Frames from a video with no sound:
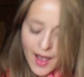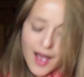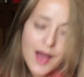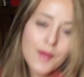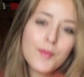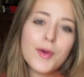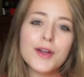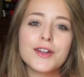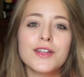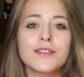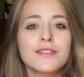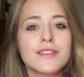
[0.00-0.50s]

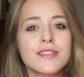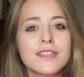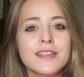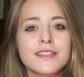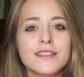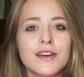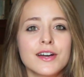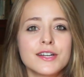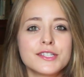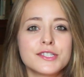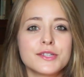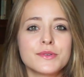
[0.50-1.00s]
Another
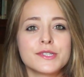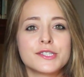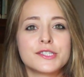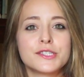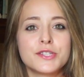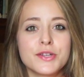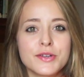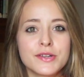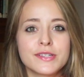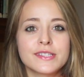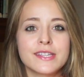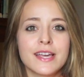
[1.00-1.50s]
thing that I do as
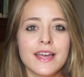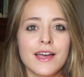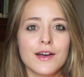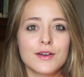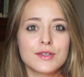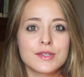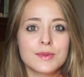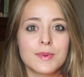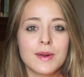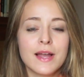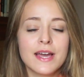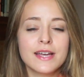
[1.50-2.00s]
soon as I get
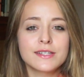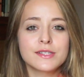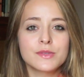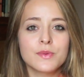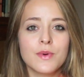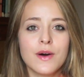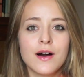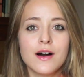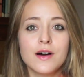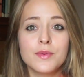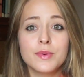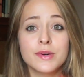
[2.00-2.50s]
on the plane as
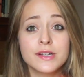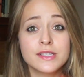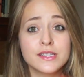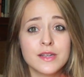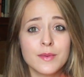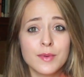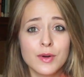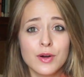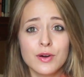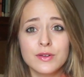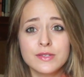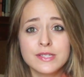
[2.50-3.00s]
well, because
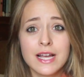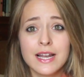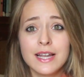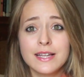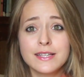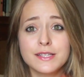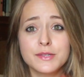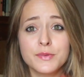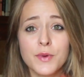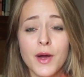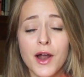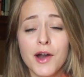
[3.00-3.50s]
I'm a contact
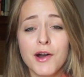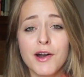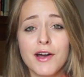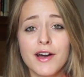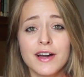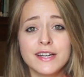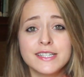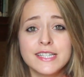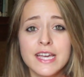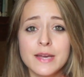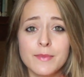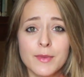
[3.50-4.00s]
lens wearer,
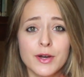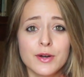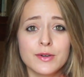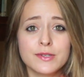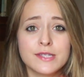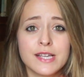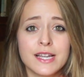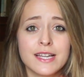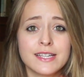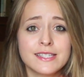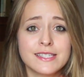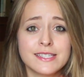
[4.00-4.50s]
I take my
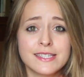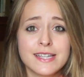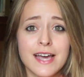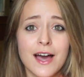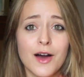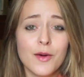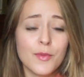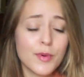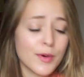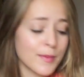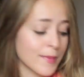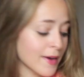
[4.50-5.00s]
contact lenses
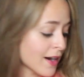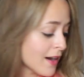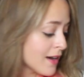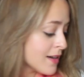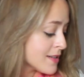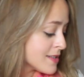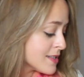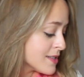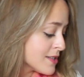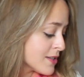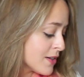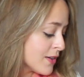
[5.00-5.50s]
out and put my
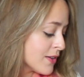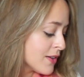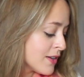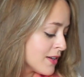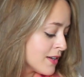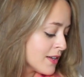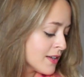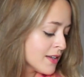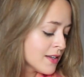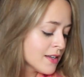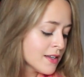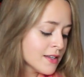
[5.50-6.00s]
glasses on.
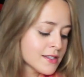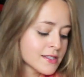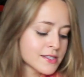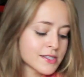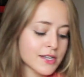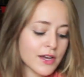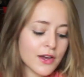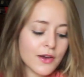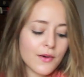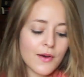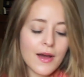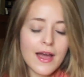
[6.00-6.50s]

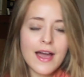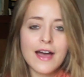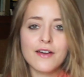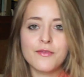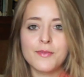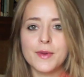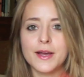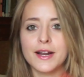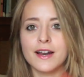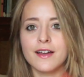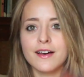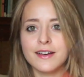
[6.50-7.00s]
So I
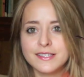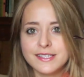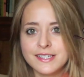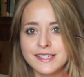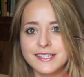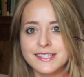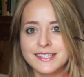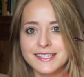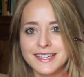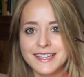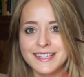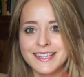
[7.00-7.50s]
have my
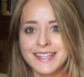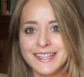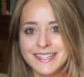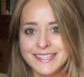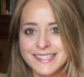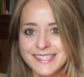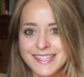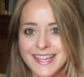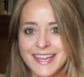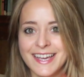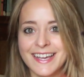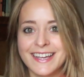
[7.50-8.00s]
glasses in
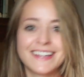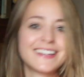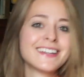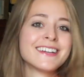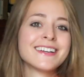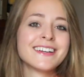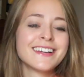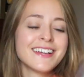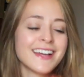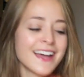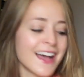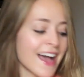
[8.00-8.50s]
this thing,
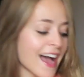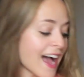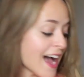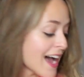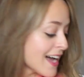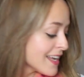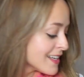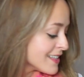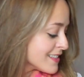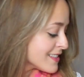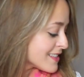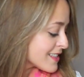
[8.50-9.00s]

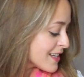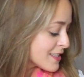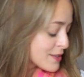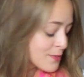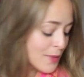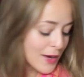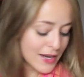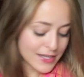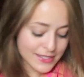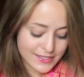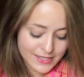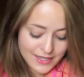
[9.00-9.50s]
and
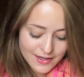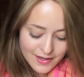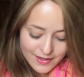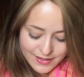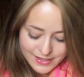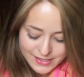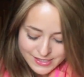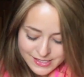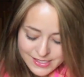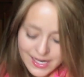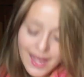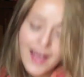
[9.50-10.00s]
as well as
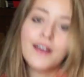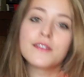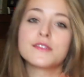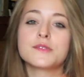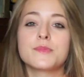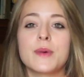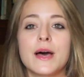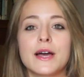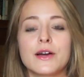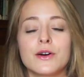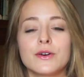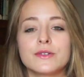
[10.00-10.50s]
another set of
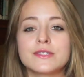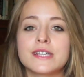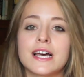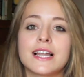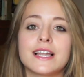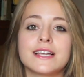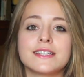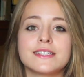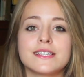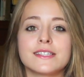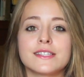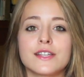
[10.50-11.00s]
spare
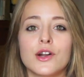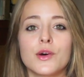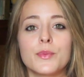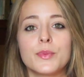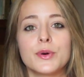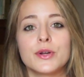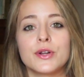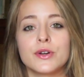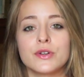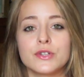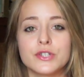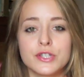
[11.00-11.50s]
contact lenses that
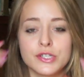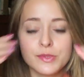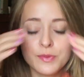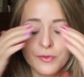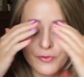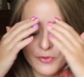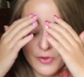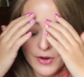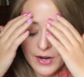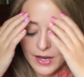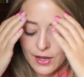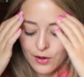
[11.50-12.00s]
I'll put on just
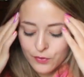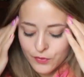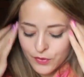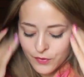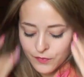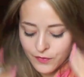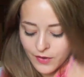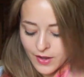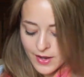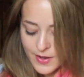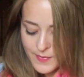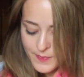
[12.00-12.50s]
before I get off
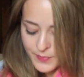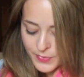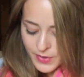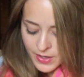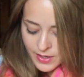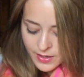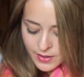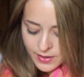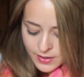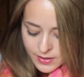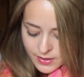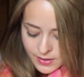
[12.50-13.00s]
the flight.
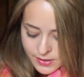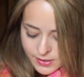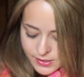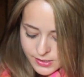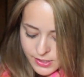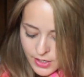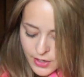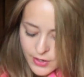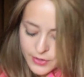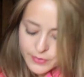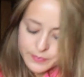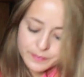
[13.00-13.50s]

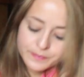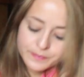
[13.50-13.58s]
So